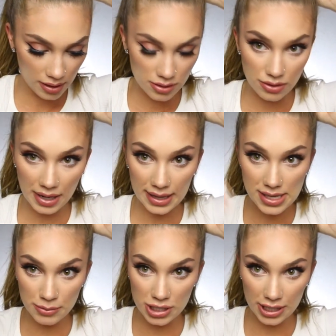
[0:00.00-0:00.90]
So next
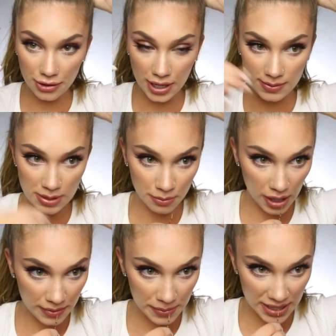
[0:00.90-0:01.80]
I'm just gonna grab some
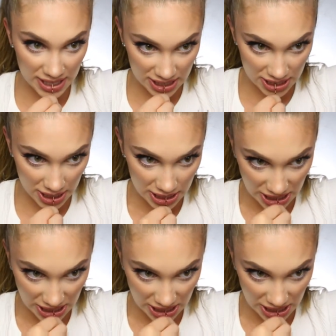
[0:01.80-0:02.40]
bobby pins.